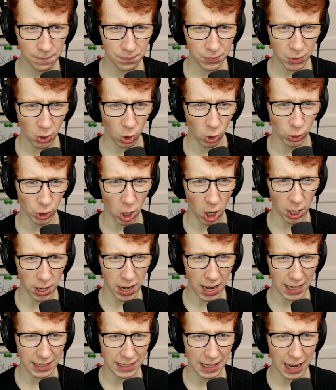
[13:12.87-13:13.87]
Hold on,
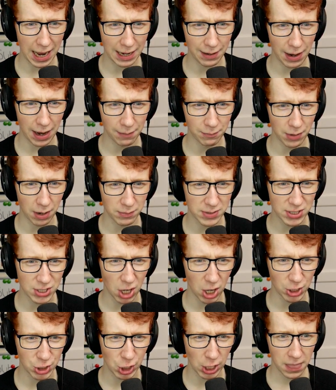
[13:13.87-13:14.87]
I need- I, I'm, I'm
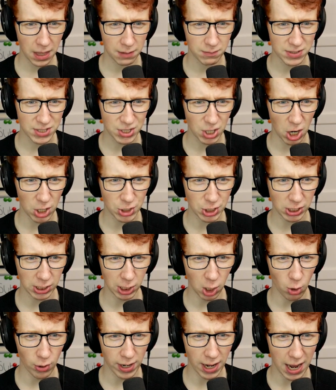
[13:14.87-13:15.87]
searching. I'm searching
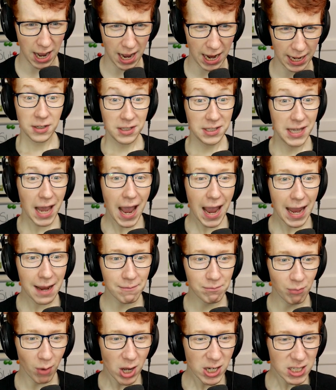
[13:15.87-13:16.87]
low and high. Yeah, it
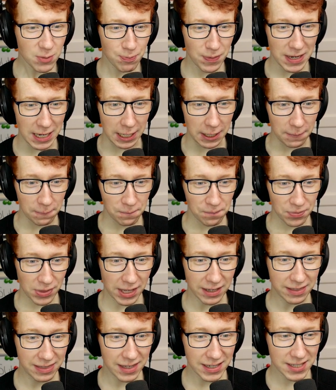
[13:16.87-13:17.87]
must be!
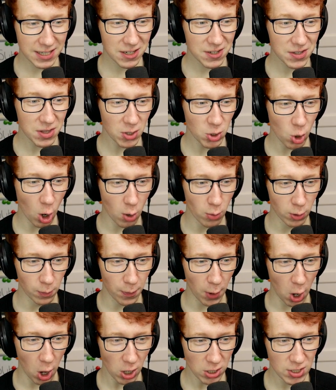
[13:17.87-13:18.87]
Like, this is the normal
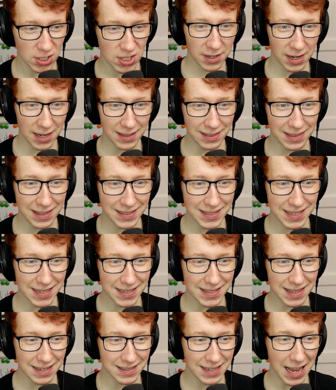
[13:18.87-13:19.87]
box, and this
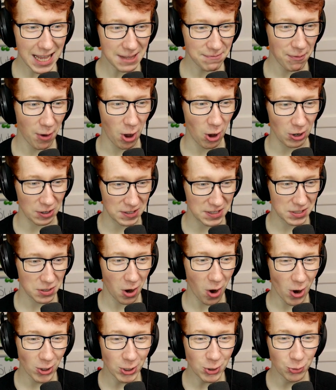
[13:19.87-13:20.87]
is the death box.
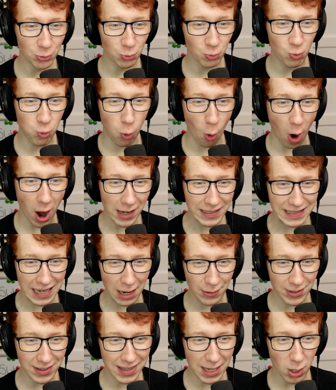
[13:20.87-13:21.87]
Are you- what?
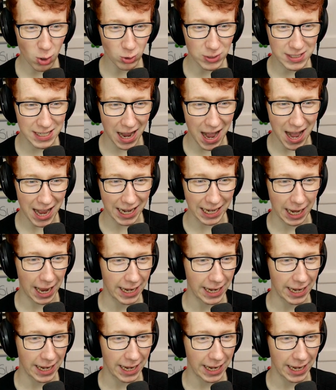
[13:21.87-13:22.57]
How did they all die?